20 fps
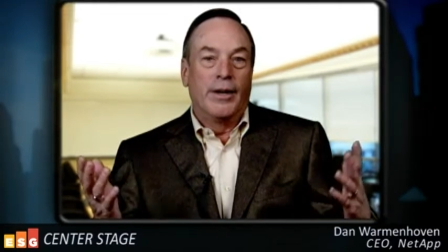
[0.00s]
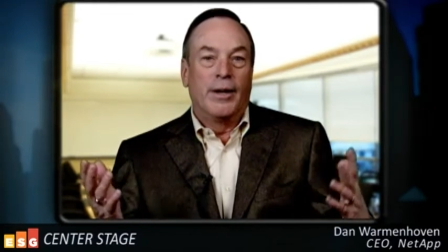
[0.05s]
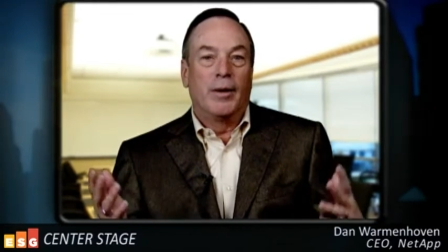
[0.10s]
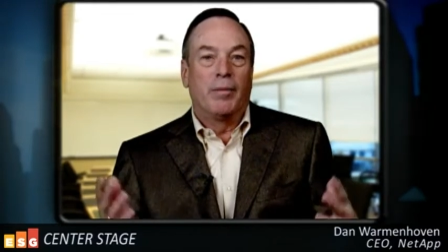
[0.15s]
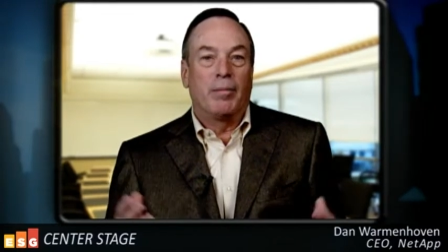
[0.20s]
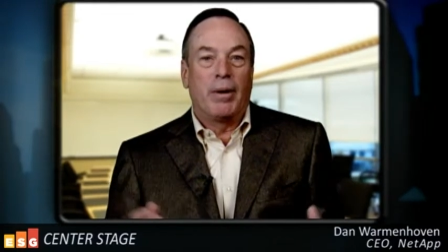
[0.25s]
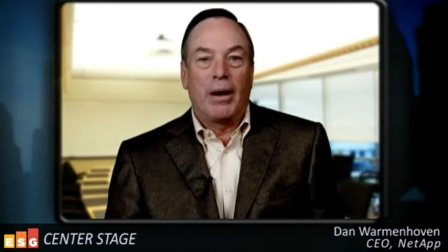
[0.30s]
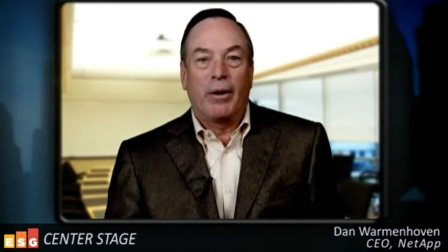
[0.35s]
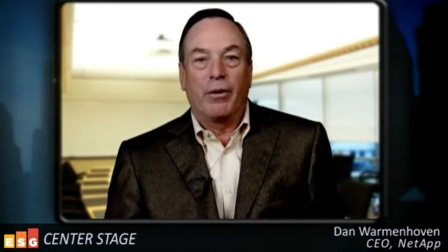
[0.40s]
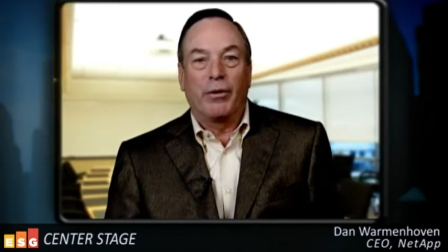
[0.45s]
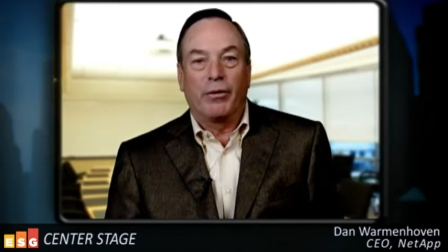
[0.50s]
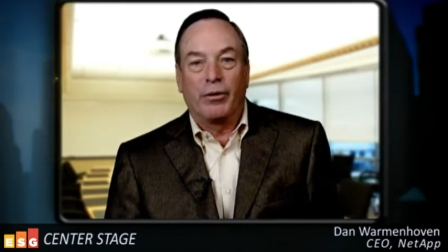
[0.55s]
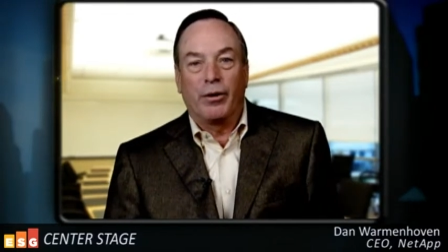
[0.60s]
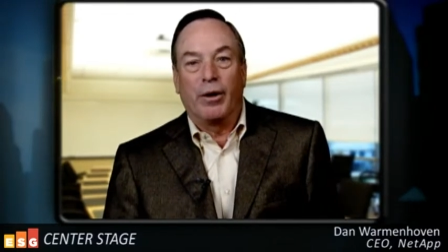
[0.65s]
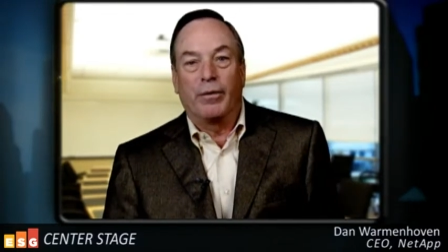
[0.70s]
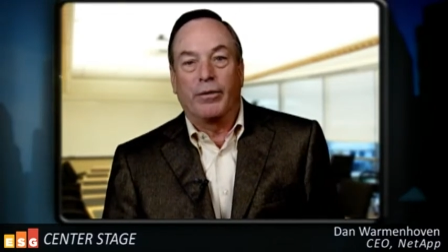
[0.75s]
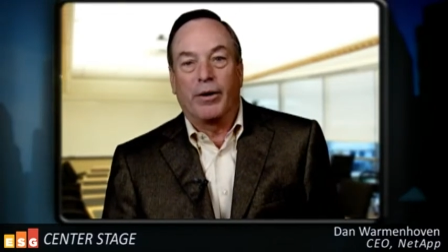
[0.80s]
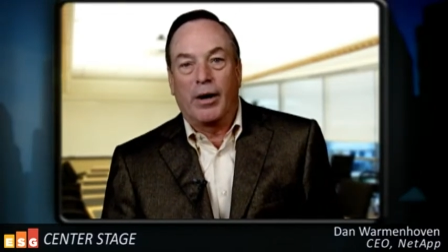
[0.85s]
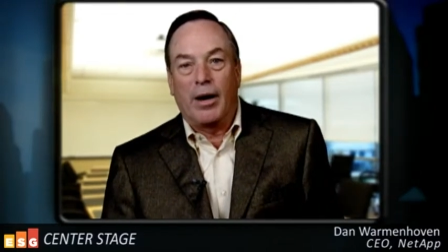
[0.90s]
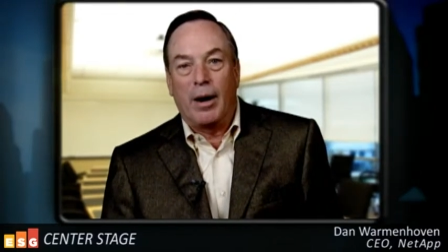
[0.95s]

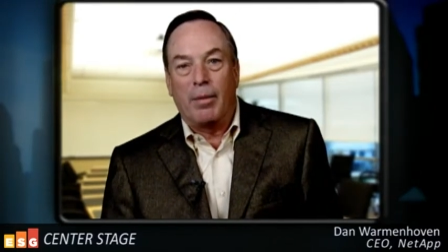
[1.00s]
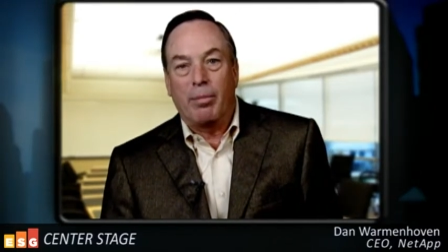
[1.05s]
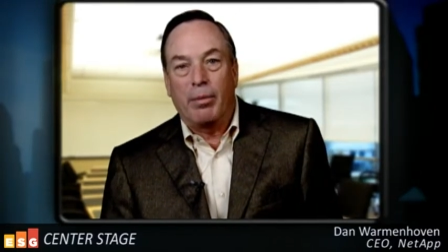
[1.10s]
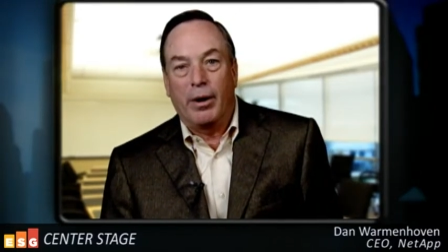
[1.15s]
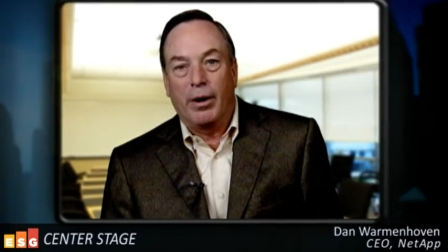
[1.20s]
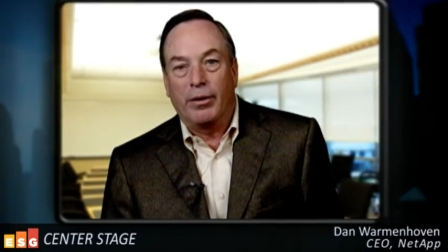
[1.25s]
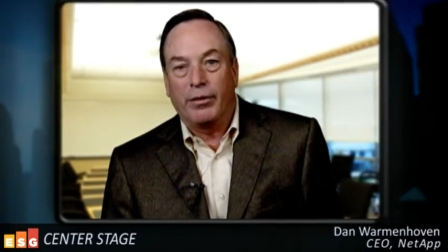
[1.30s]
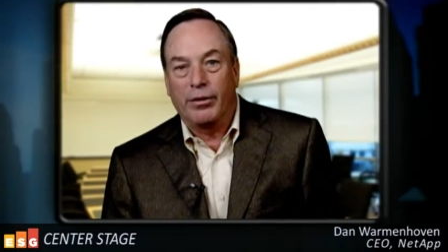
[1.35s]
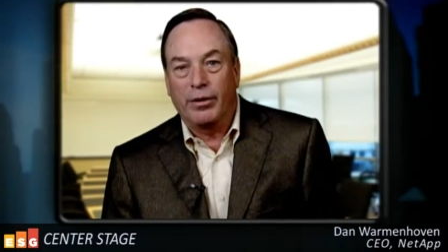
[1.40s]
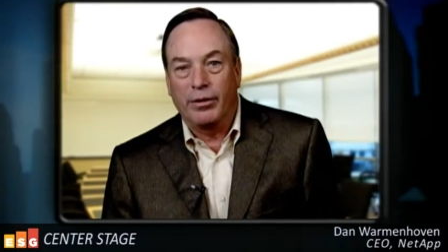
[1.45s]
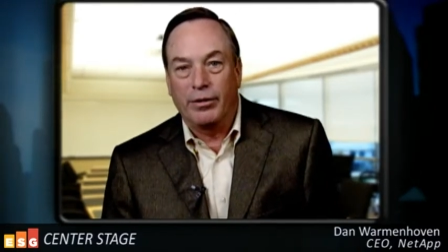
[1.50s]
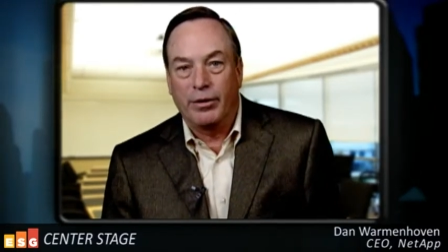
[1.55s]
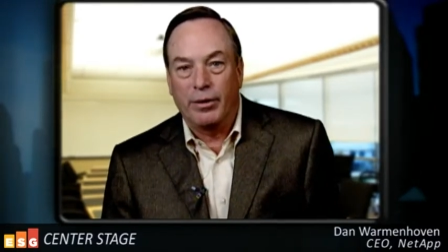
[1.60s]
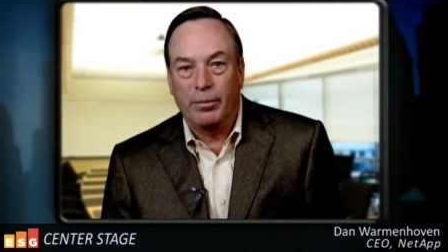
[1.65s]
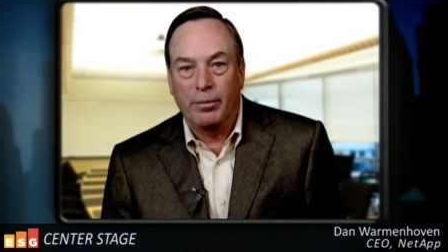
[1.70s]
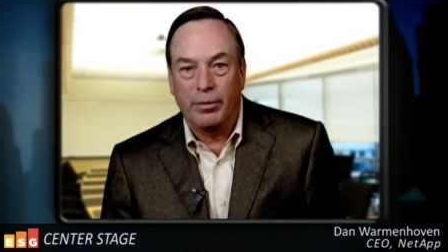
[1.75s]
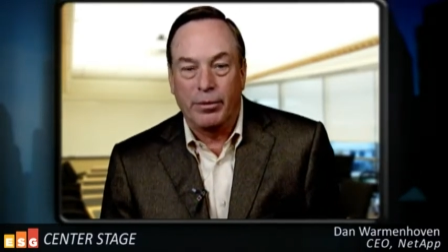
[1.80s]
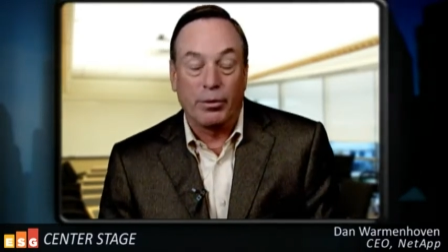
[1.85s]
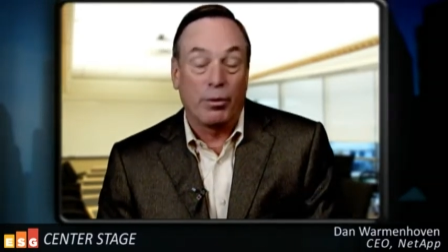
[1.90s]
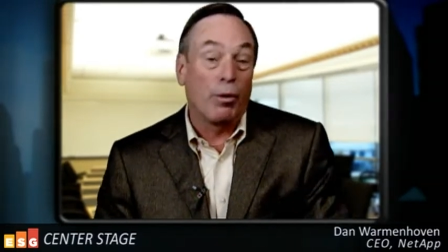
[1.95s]
Microsoft at operating
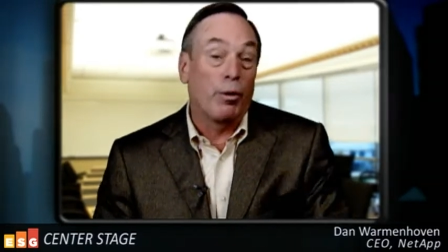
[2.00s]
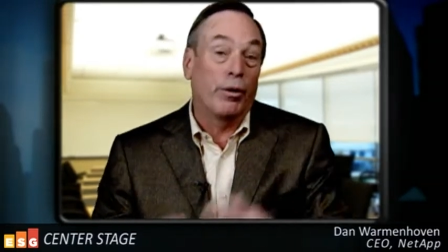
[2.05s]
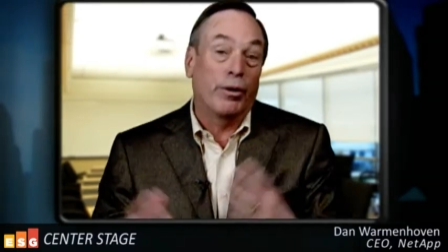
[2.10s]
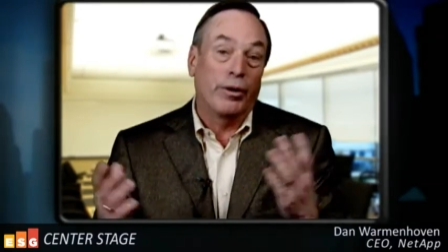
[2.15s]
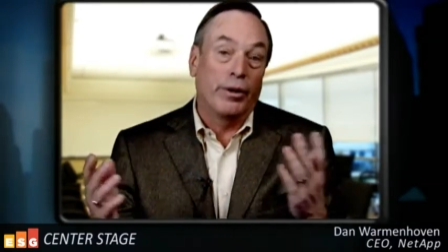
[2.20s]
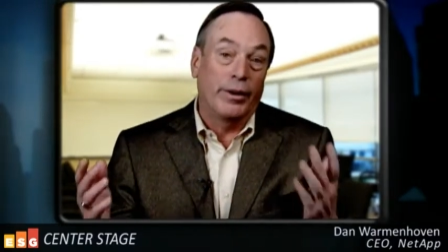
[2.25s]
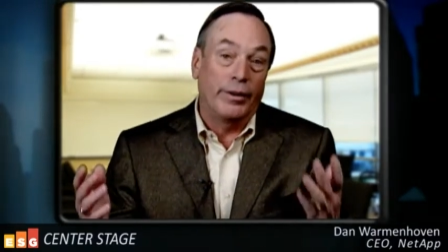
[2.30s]
systems or Oracle